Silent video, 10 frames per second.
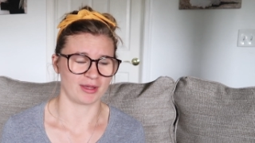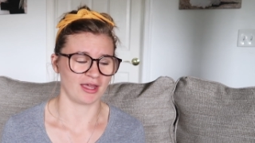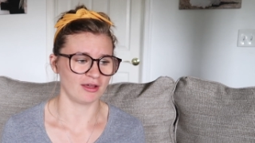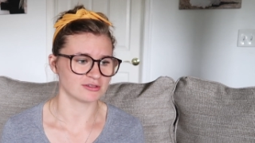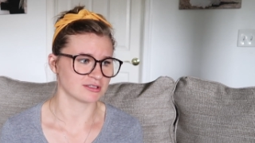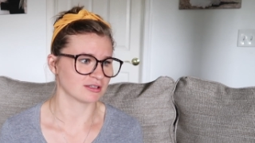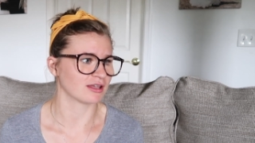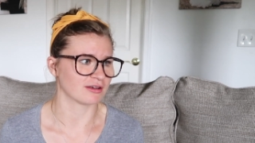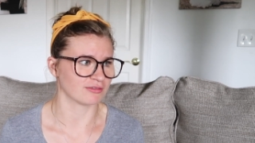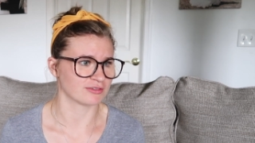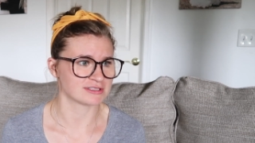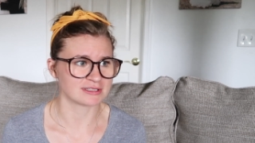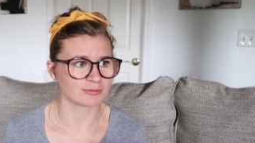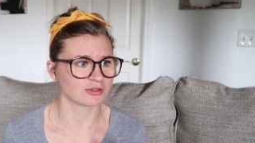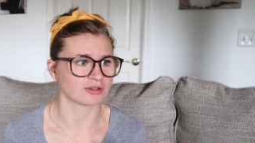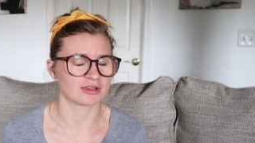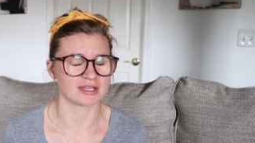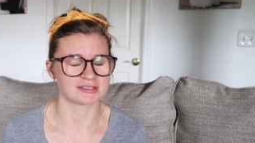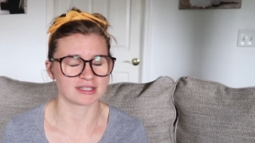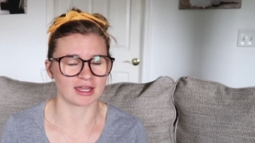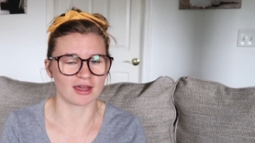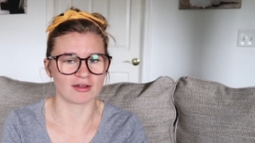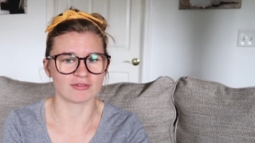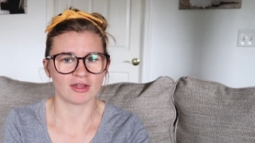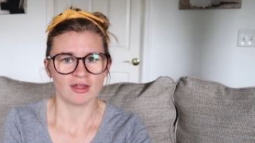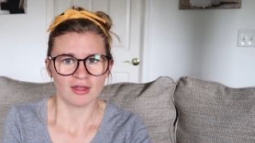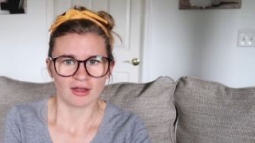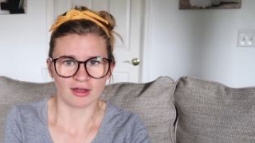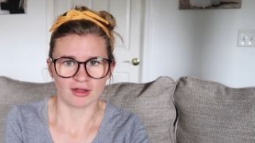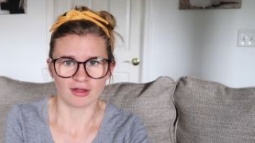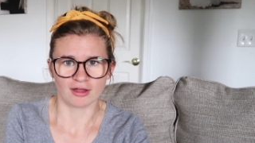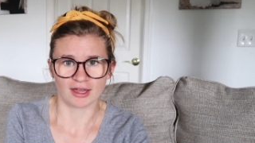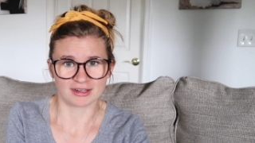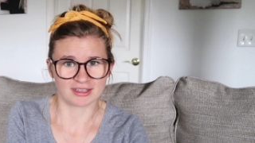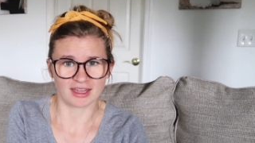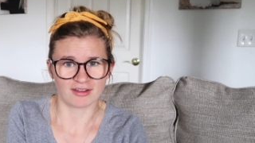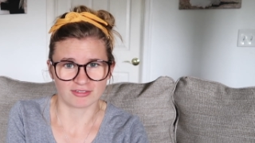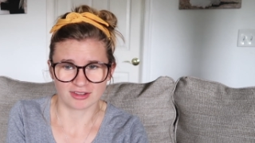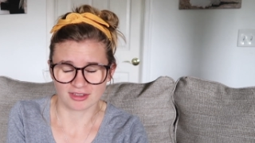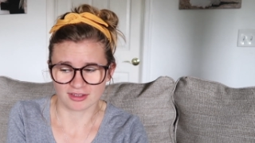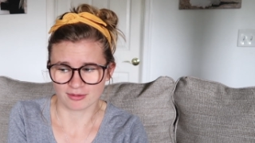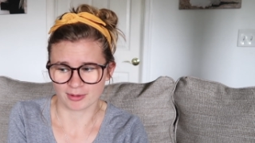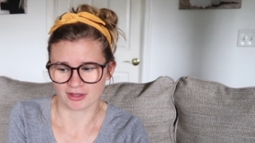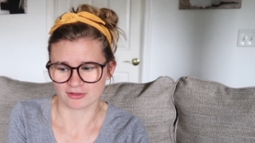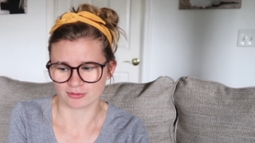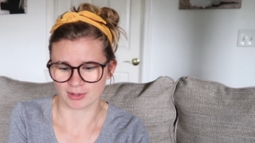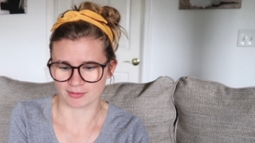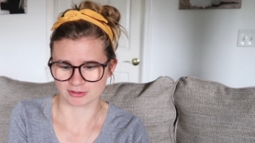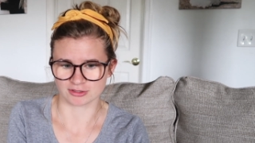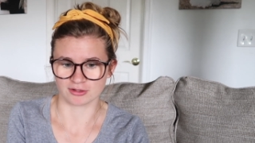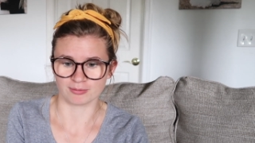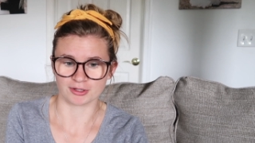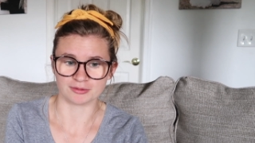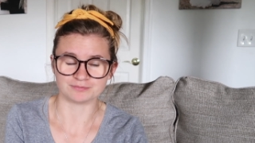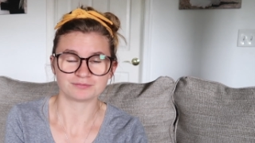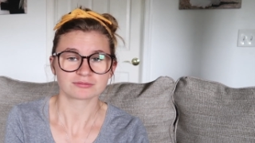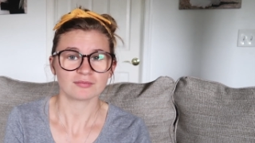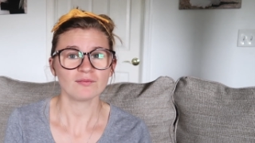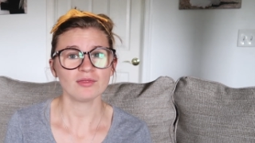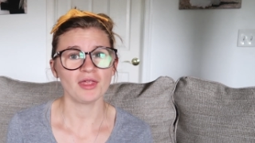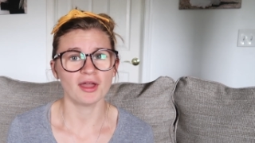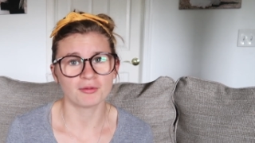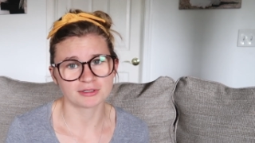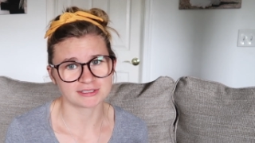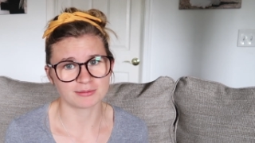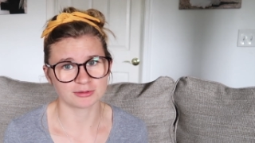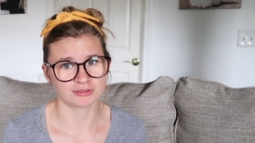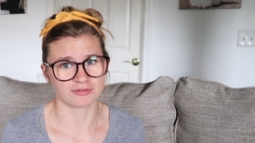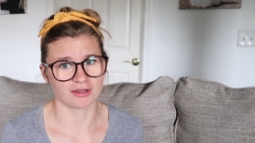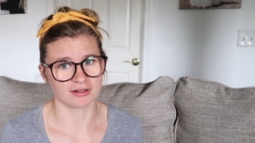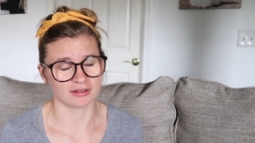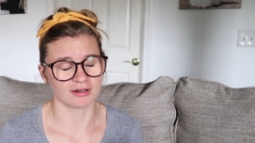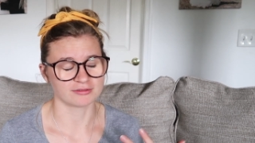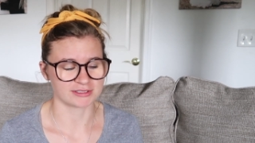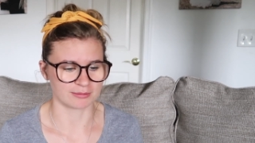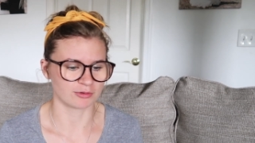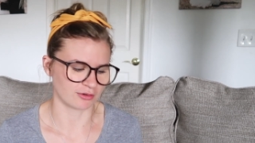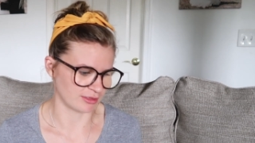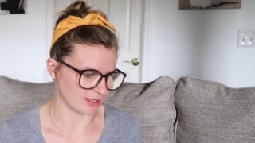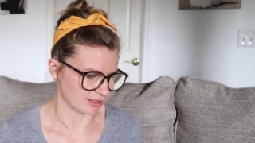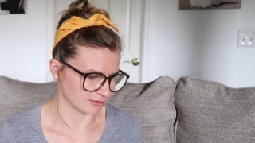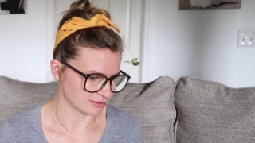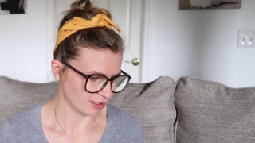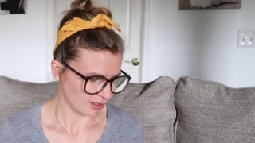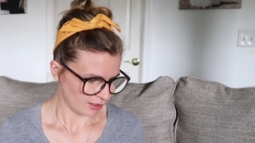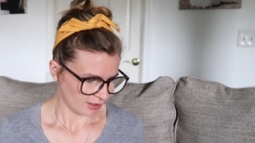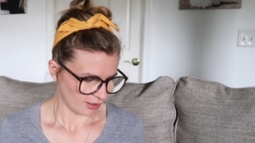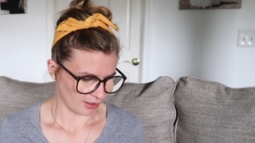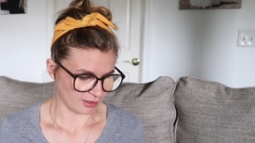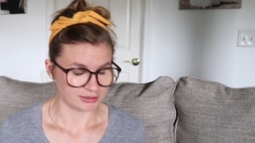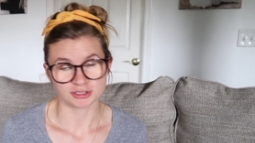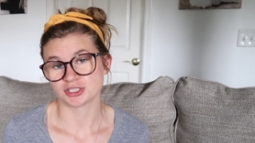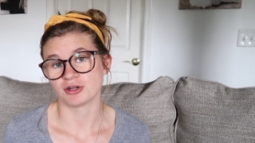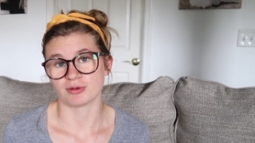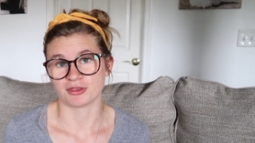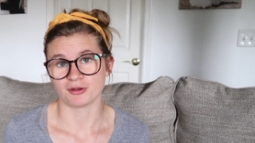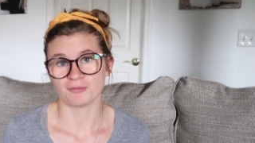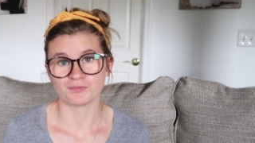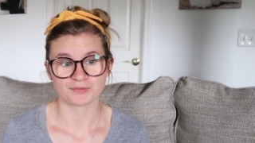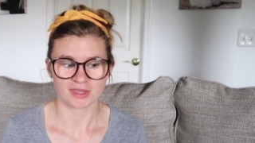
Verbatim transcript: in my house, a lot of similar things I have. Uh, I didn't get everything in my house from Amazon, but I was able to find a lot of similar things uh, to share with you.